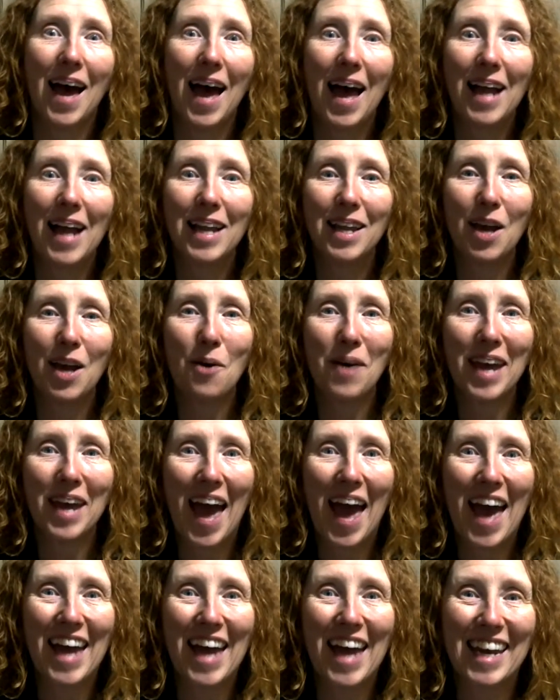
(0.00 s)
Hello
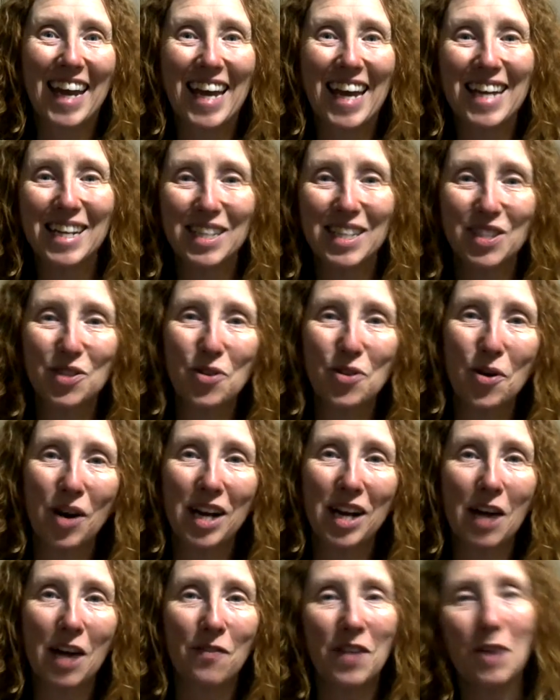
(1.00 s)
again. It is Laura
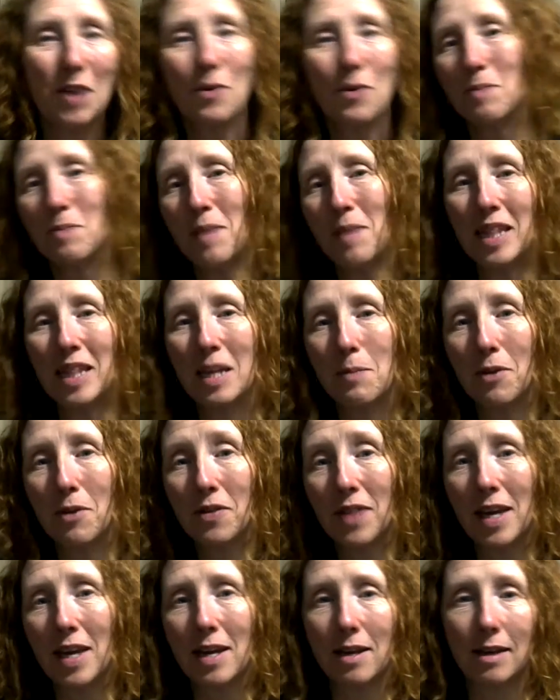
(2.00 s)
Duffy with Mainly
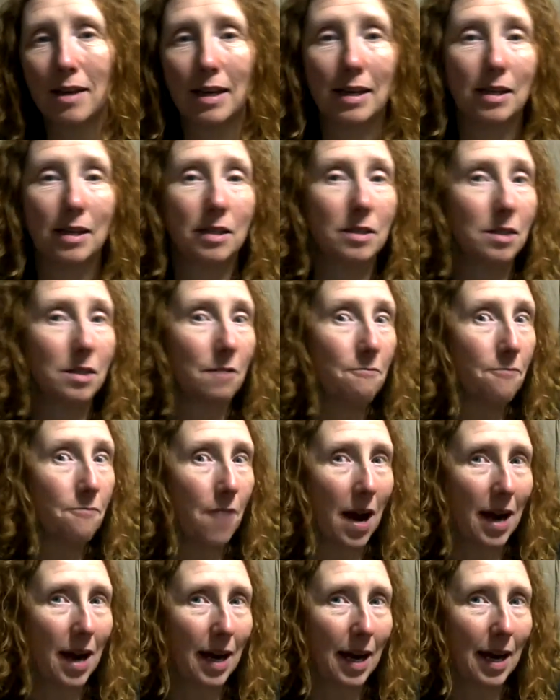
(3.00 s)
Birthing. It is
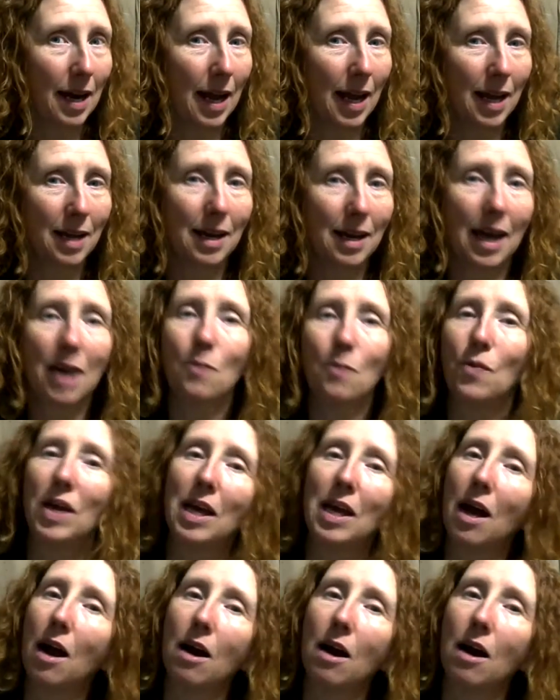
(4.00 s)
Friday night, and we
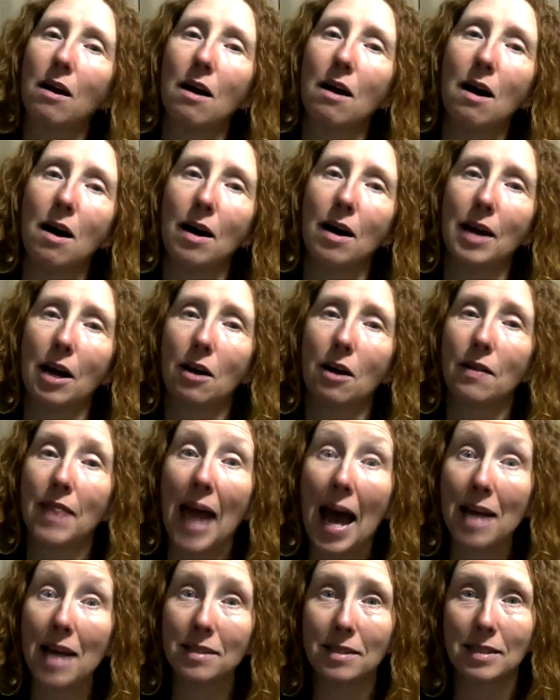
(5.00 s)
are on our
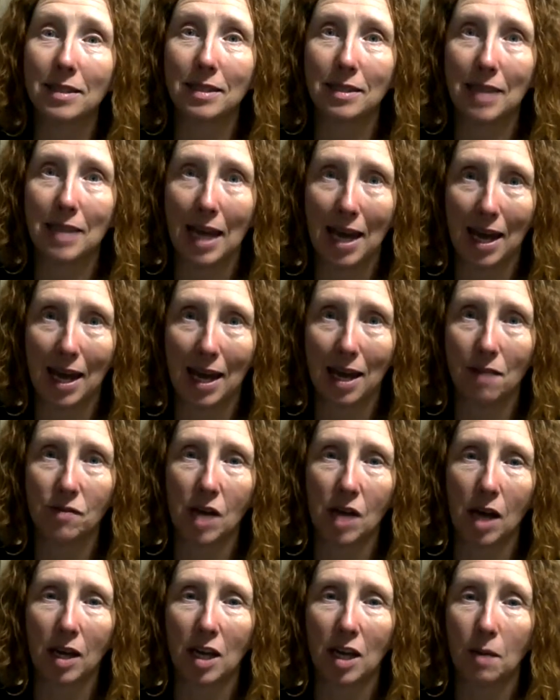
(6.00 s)
last day of
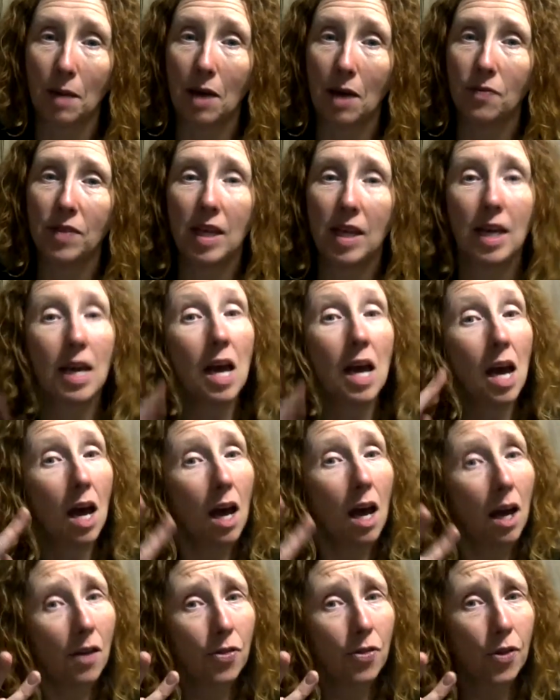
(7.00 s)
talking about the
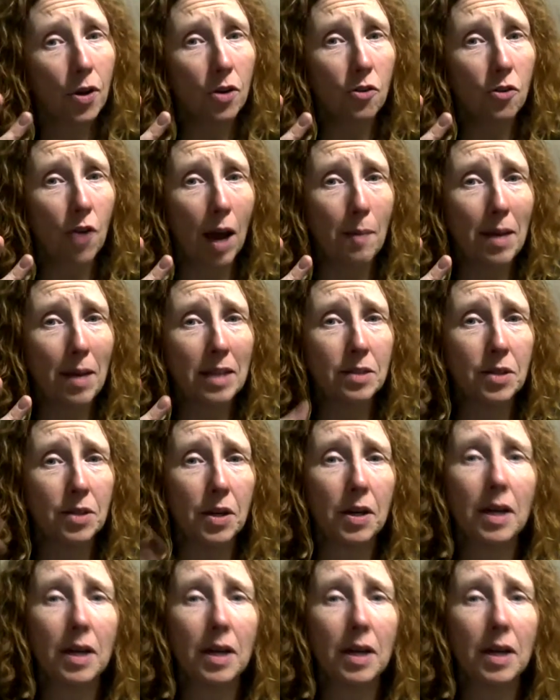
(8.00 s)
third trimester.